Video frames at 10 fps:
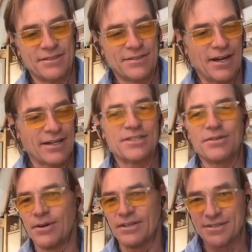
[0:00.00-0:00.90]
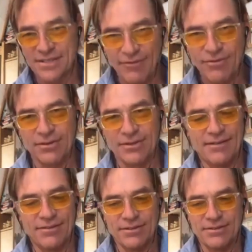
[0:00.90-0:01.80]
talk to you on several
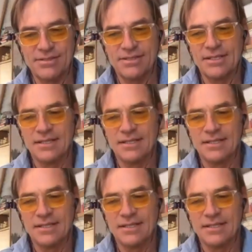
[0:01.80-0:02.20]
levels.